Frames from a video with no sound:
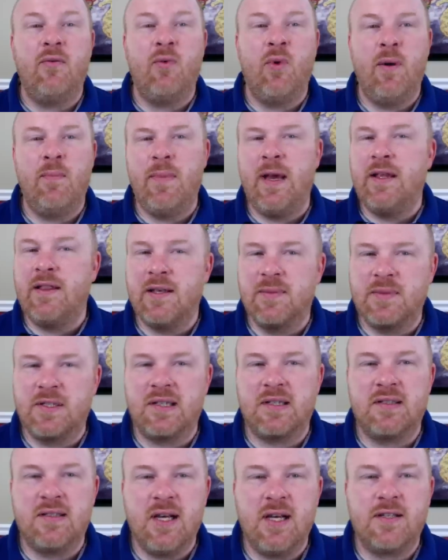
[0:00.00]
what made them
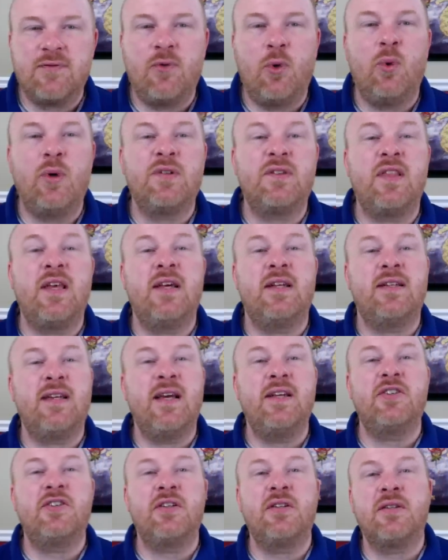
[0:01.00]
successful was the
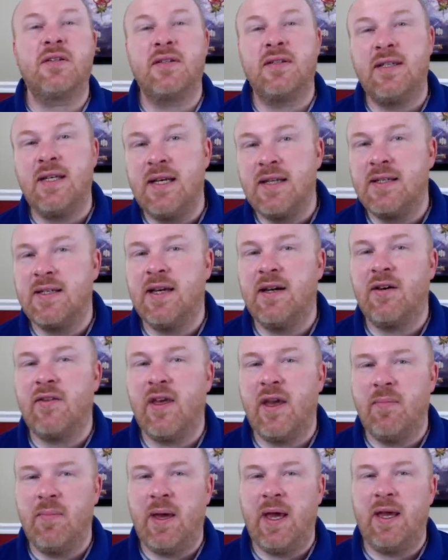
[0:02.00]
attention to detail
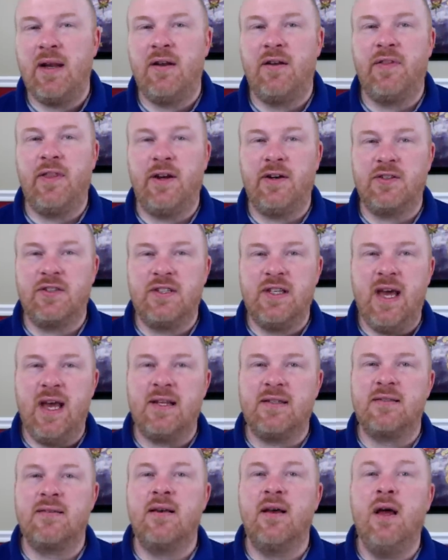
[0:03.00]
they paid on their
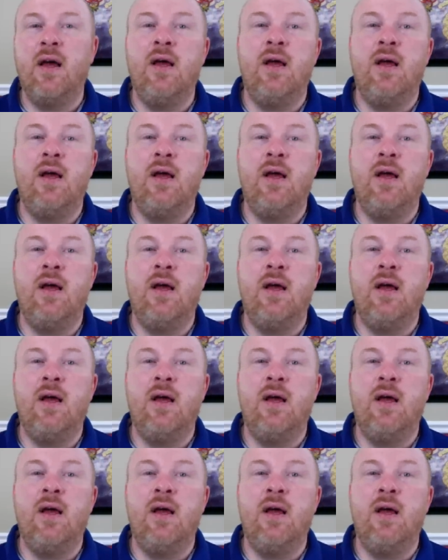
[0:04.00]
sets.